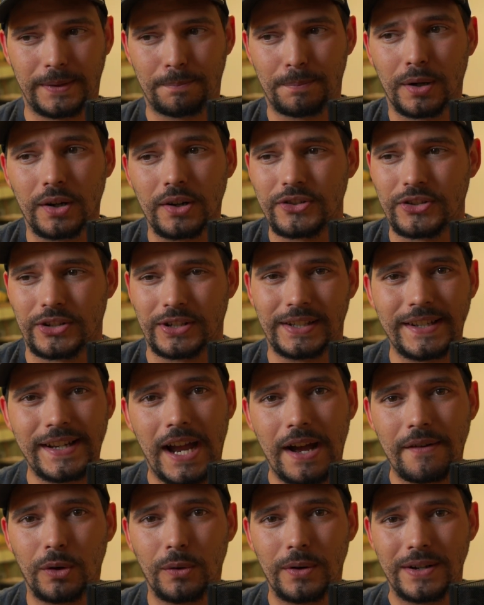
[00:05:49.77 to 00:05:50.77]
Personally,
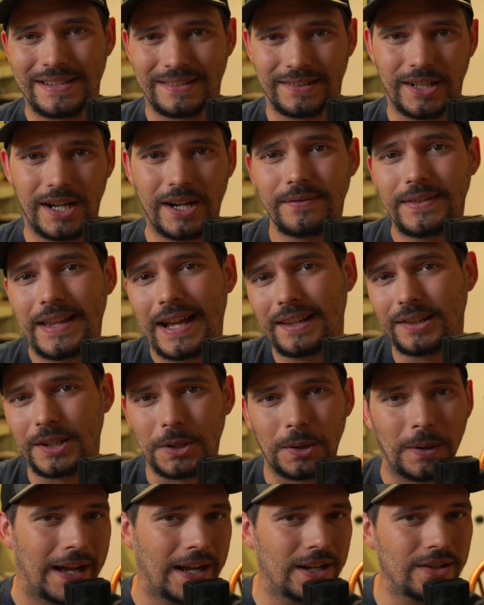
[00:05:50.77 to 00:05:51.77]
I've always loved that
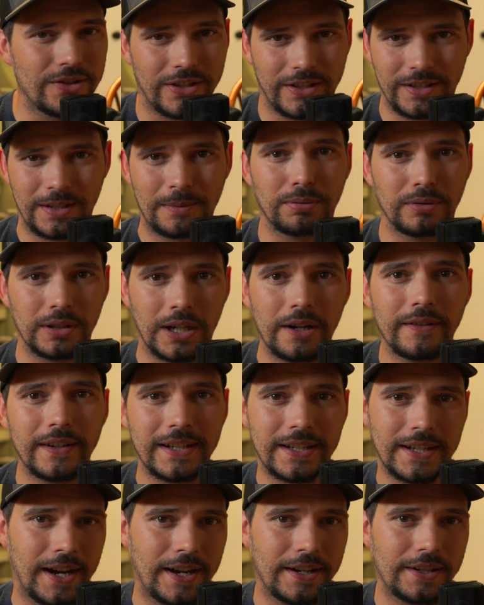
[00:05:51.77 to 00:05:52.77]
little house on the
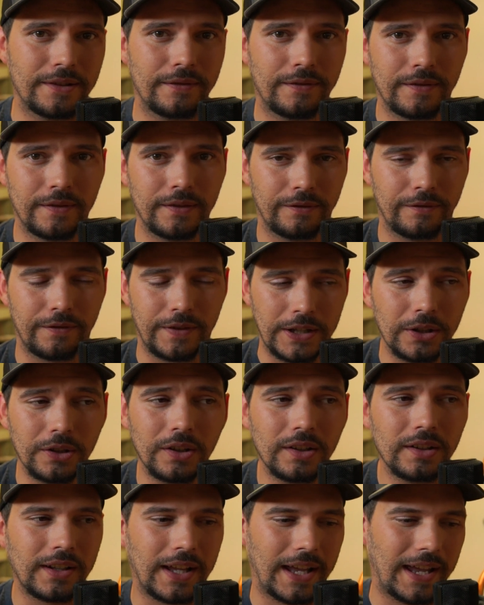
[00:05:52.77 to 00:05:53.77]
prairie kind of
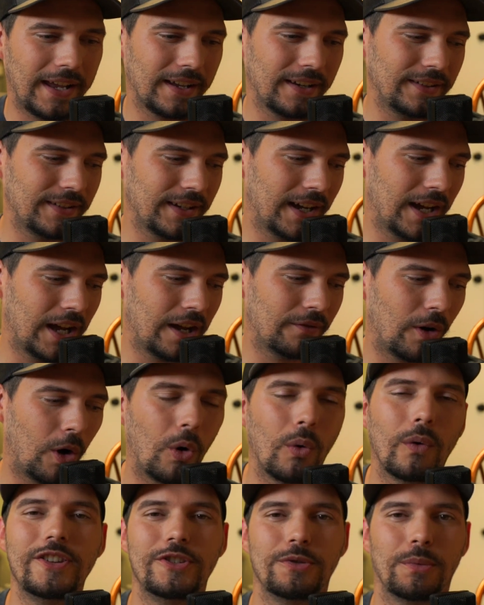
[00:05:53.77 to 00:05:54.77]
feel and have
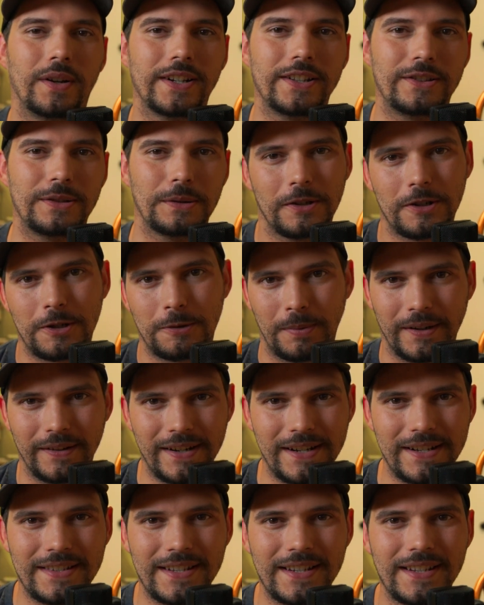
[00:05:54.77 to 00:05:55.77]
always wanted to
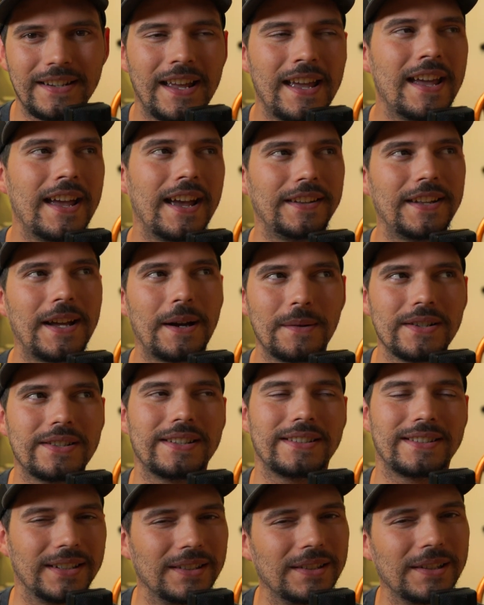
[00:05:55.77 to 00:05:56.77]
experience it. And that was
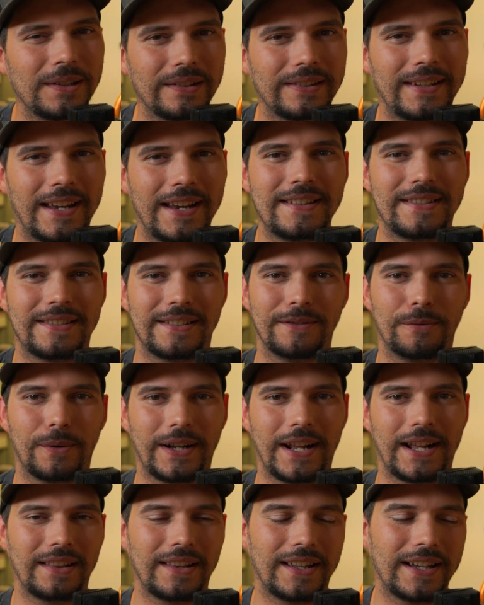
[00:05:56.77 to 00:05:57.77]
just a little taste of
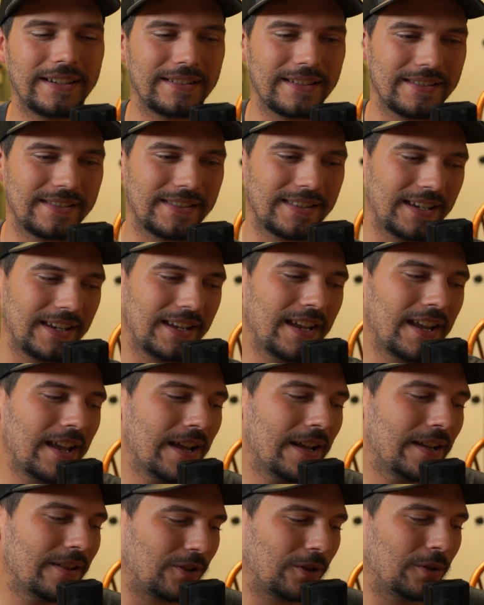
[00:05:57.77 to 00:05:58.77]
what I like to see.
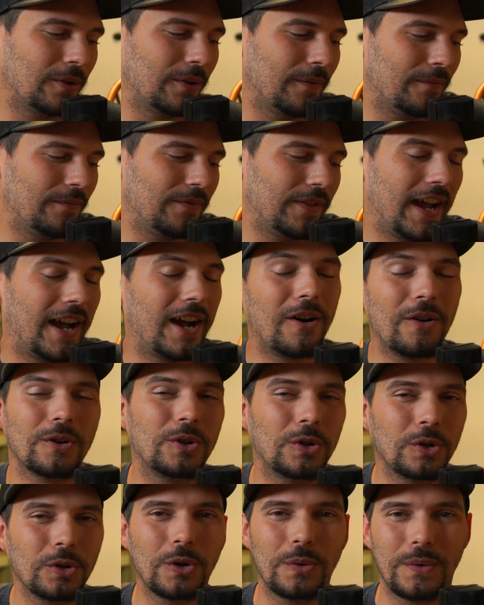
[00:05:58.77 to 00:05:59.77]
So how
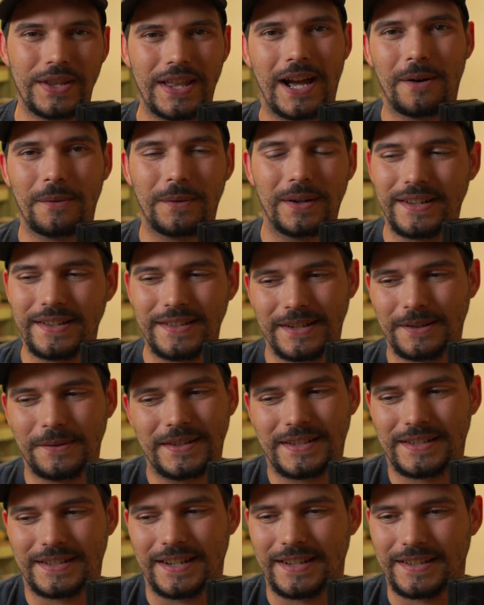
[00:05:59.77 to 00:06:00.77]
cool that was, it
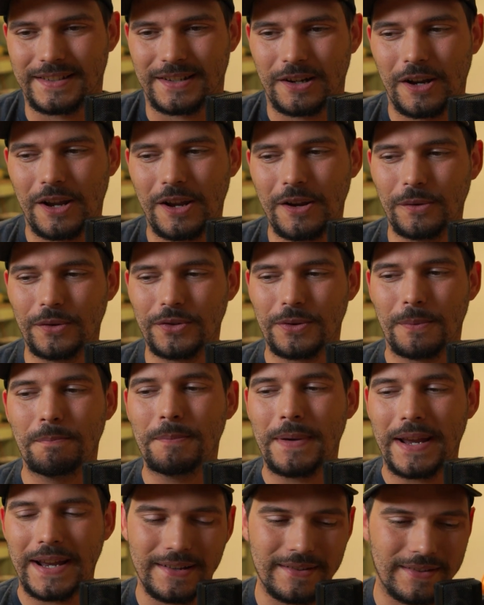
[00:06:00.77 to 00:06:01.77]
was
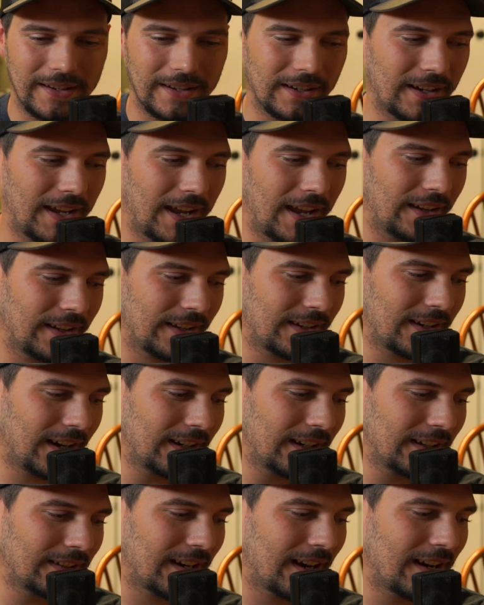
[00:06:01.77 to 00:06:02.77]
amazing. And it
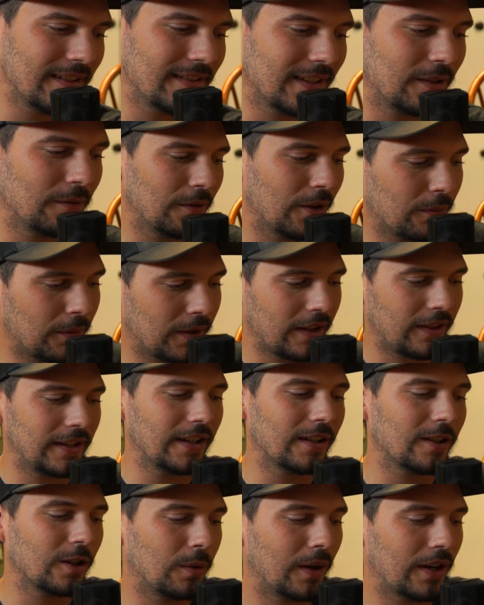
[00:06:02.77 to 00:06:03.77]
kind of ties with one of
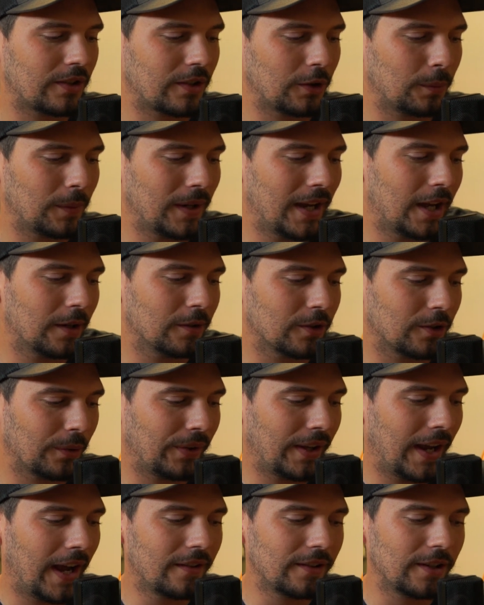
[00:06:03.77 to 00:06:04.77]
the other questions we had, which
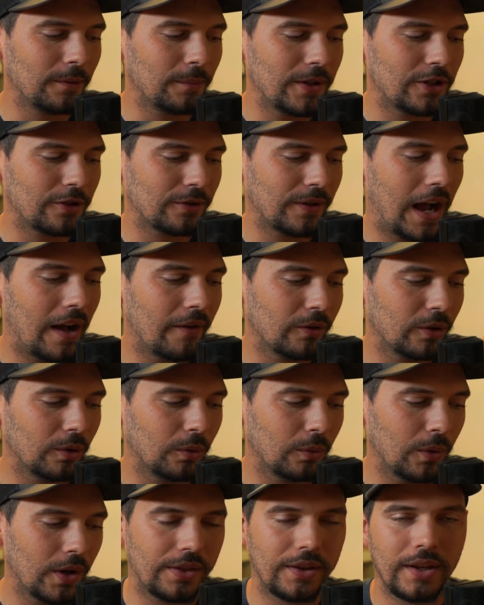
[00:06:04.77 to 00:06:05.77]
was how did we
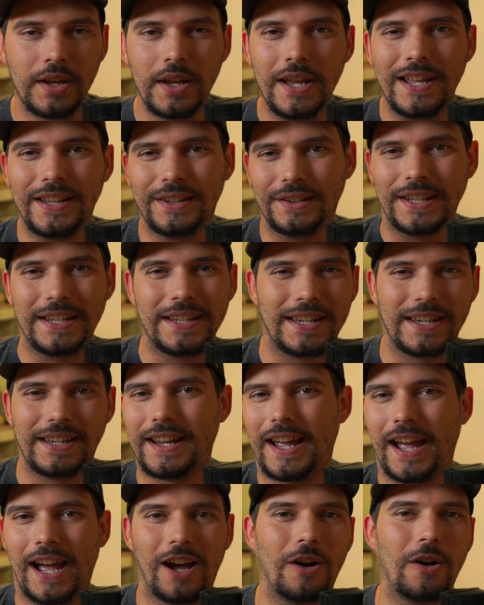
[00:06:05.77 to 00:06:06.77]
travel with
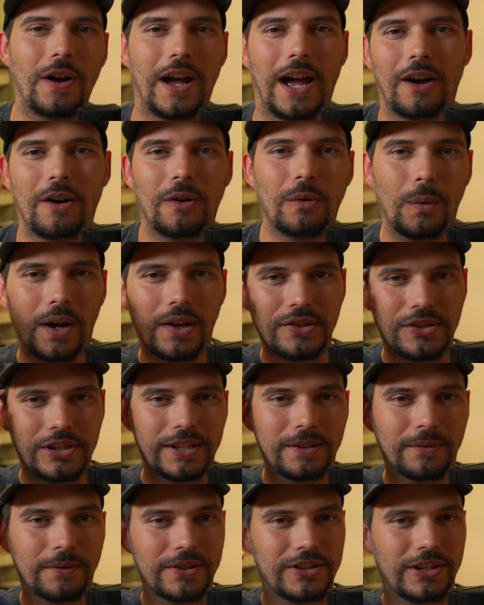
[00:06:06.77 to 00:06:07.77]
Lincoln? How was
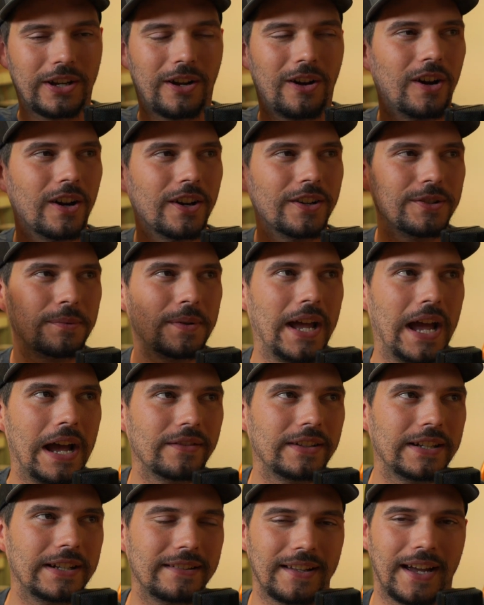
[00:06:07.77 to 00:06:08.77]
it? Was it hard? Did we
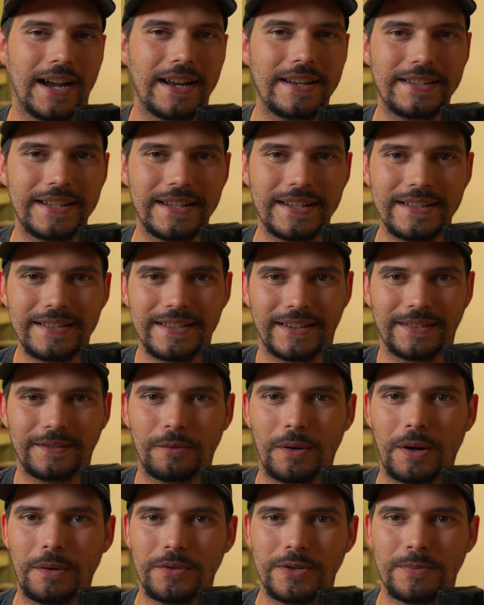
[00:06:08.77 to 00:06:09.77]
have any ideas
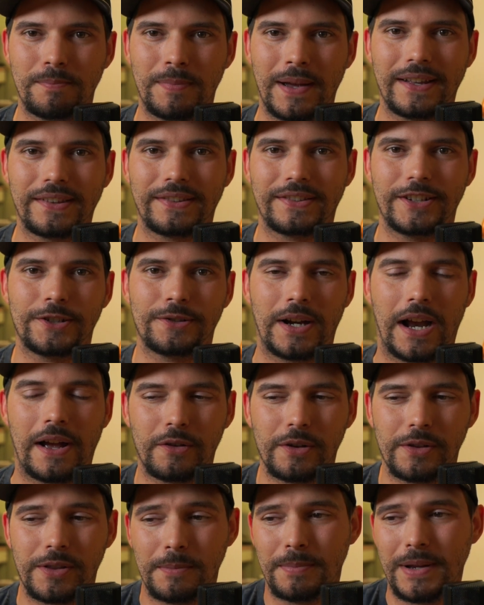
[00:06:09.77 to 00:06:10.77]
on what was best to
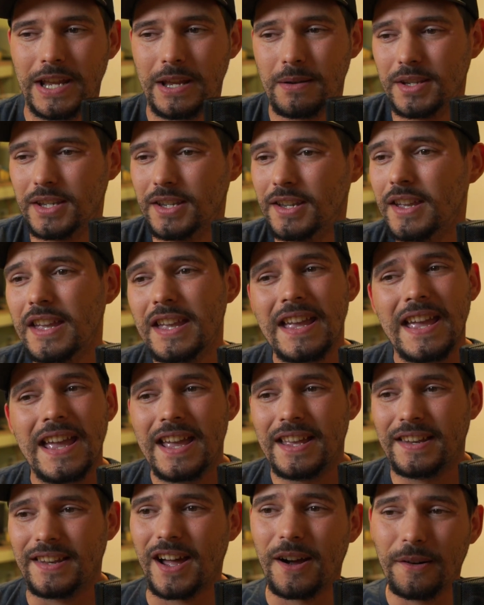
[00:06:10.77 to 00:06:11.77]
travel with the baby?
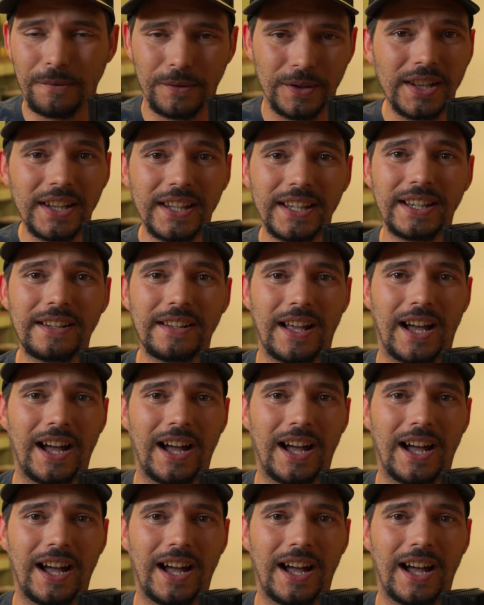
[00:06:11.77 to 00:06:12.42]
Not really.